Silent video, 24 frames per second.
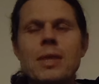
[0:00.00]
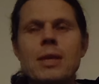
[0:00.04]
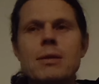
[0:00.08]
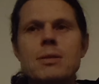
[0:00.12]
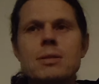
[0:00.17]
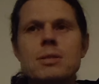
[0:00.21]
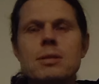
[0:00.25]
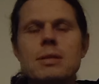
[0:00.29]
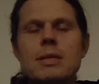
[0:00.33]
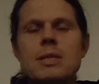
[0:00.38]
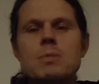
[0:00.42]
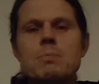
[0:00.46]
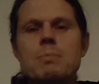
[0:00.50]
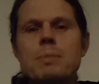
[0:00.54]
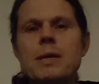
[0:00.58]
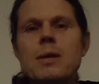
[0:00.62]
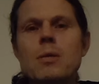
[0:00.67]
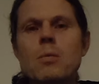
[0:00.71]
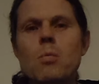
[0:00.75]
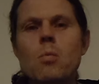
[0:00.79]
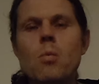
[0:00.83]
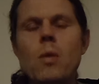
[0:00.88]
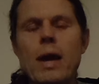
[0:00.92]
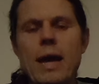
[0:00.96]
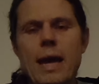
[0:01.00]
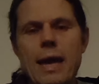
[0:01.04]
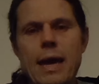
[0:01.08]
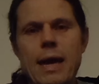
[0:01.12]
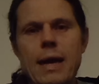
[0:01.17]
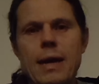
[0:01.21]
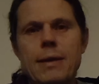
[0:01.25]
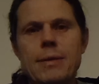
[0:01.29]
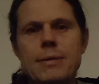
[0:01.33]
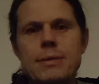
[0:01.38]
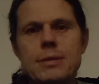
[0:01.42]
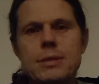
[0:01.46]
So let's be
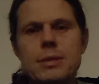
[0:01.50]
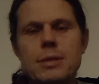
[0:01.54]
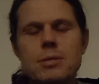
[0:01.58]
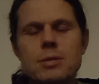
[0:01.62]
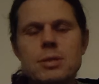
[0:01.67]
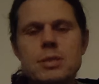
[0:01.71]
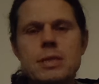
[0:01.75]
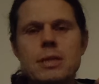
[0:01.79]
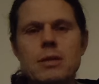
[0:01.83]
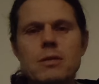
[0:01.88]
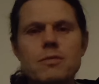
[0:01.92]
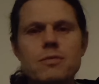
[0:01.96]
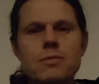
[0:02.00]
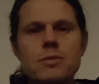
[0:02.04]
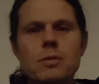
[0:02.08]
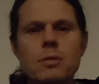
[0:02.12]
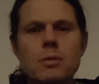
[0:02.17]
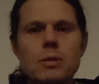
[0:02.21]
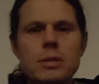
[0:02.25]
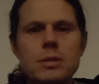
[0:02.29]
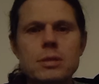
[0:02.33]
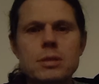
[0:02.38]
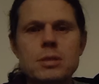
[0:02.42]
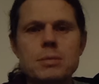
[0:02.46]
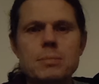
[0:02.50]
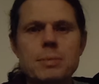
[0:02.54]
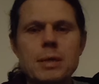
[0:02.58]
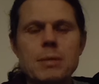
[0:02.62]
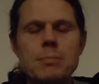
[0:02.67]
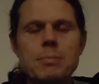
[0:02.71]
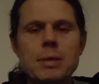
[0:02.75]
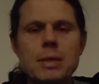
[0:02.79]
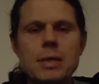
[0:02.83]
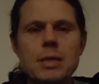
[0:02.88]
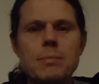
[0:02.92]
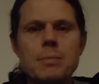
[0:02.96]
aware. You know, self knowledge is
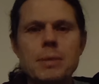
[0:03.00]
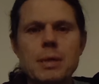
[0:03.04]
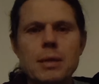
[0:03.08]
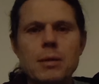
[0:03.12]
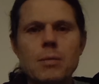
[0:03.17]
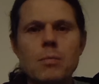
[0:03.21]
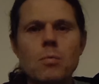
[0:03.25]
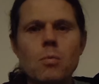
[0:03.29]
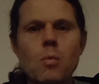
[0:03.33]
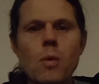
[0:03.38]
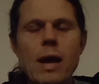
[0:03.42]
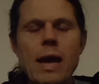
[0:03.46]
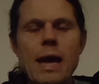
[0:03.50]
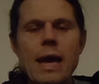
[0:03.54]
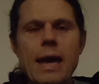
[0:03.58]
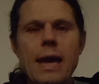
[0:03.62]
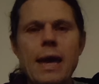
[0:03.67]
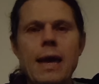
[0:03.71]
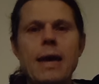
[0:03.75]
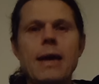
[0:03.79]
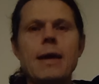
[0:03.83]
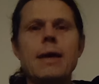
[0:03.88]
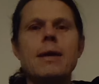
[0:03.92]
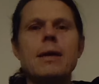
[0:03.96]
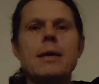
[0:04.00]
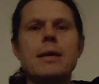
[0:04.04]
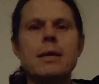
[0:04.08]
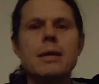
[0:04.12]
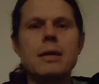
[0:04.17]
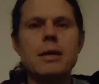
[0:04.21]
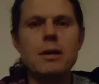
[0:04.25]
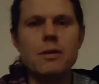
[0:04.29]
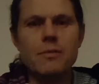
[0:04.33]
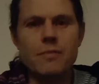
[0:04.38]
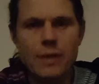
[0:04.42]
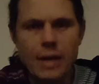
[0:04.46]
about becoming aware
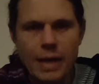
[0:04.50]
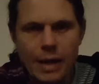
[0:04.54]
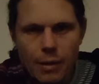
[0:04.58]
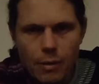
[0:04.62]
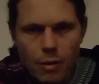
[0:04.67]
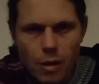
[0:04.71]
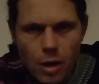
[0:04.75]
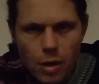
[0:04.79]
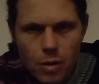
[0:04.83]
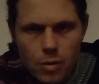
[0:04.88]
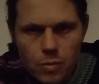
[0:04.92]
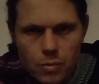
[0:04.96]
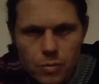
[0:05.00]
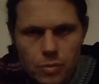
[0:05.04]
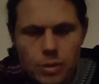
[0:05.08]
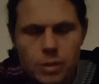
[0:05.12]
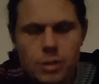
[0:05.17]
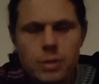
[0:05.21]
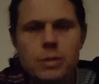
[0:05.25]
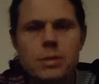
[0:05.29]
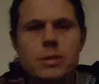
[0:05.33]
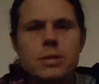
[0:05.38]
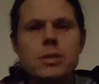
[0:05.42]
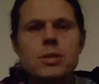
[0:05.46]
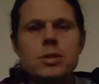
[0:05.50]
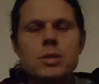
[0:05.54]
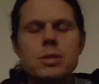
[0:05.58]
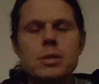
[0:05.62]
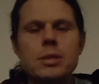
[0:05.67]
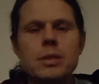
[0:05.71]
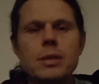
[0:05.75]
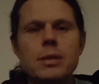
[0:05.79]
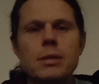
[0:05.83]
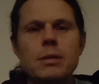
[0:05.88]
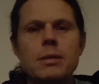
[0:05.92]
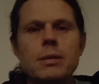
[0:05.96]
of our own
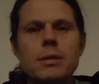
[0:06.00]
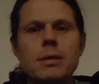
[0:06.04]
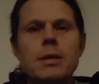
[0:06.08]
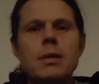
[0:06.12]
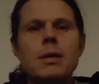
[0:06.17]
conditioning,